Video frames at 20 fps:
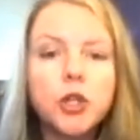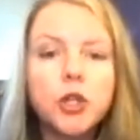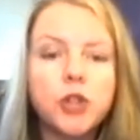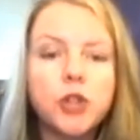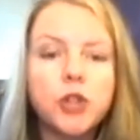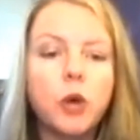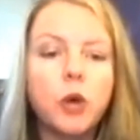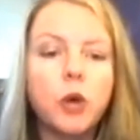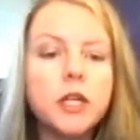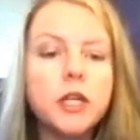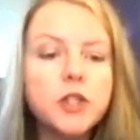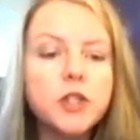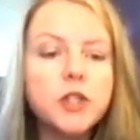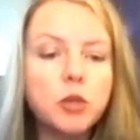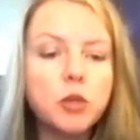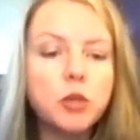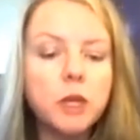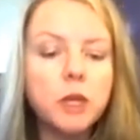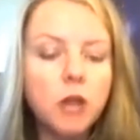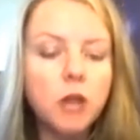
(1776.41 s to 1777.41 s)
So an
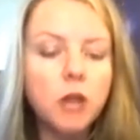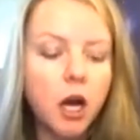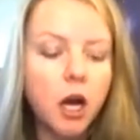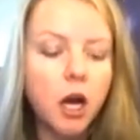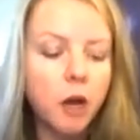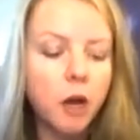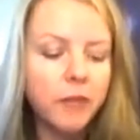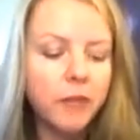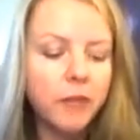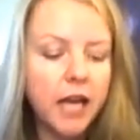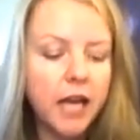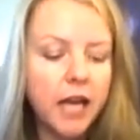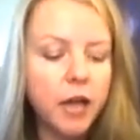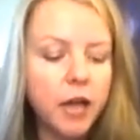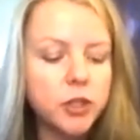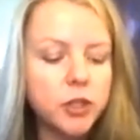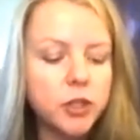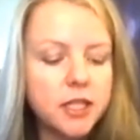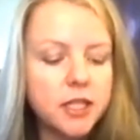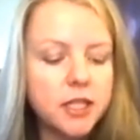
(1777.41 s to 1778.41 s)
instrument that
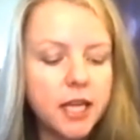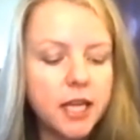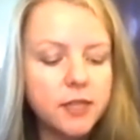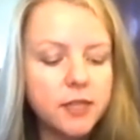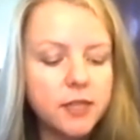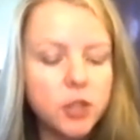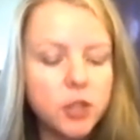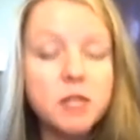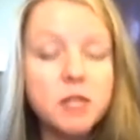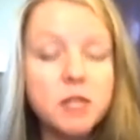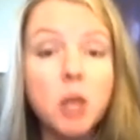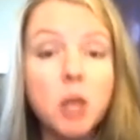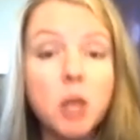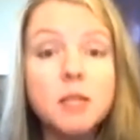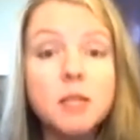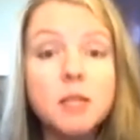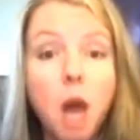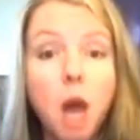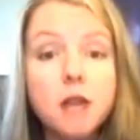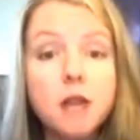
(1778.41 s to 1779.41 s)
actually takes very
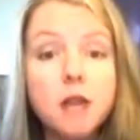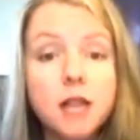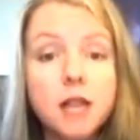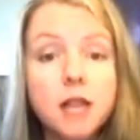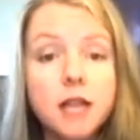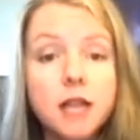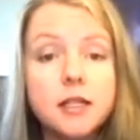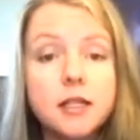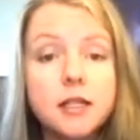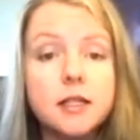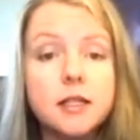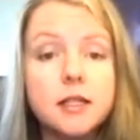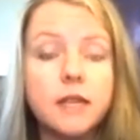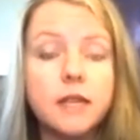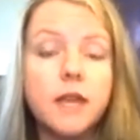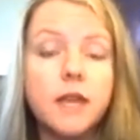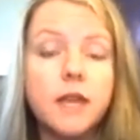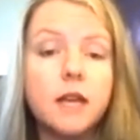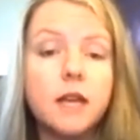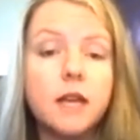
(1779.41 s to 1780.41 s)
small spot sizes,
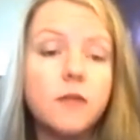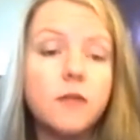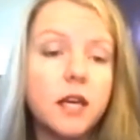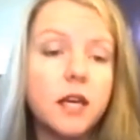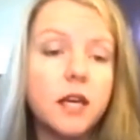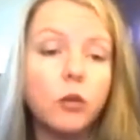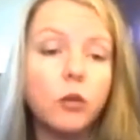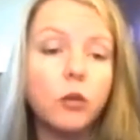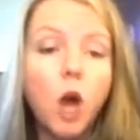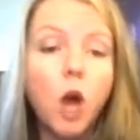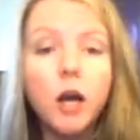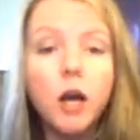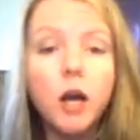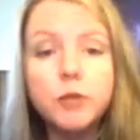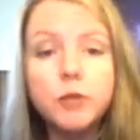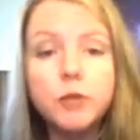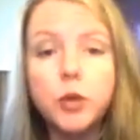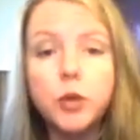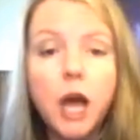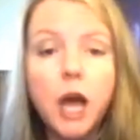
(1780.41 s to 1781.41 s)
and they can walk
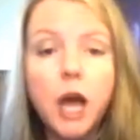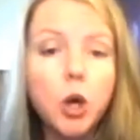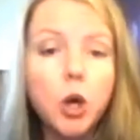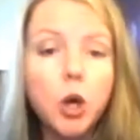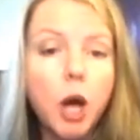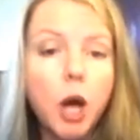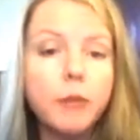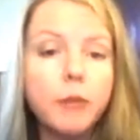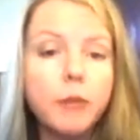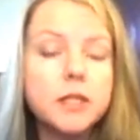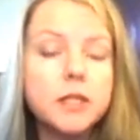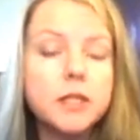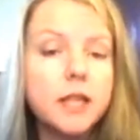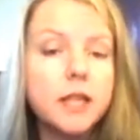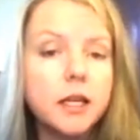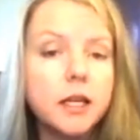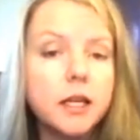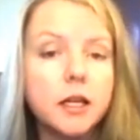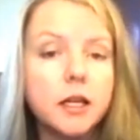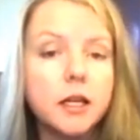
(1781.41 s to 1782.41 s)
up to an outcrop and
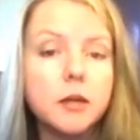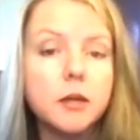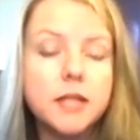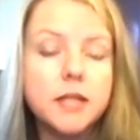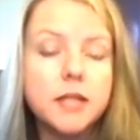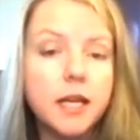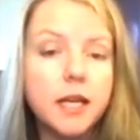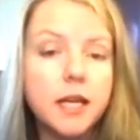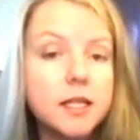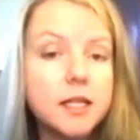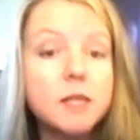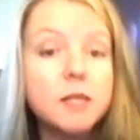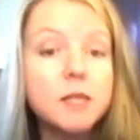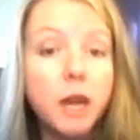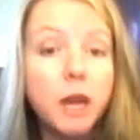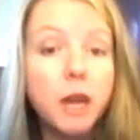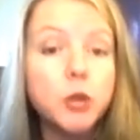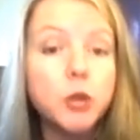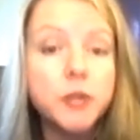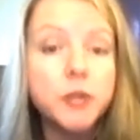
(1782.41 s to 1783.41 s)
take a
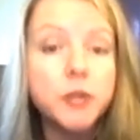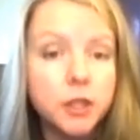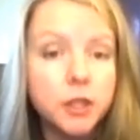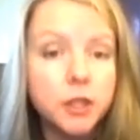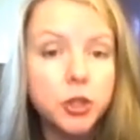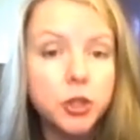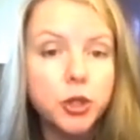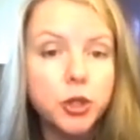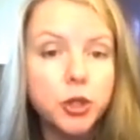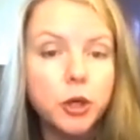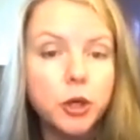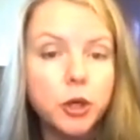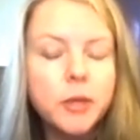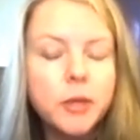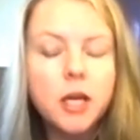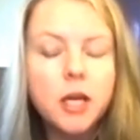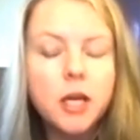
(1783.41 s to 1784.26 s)
spectral signature,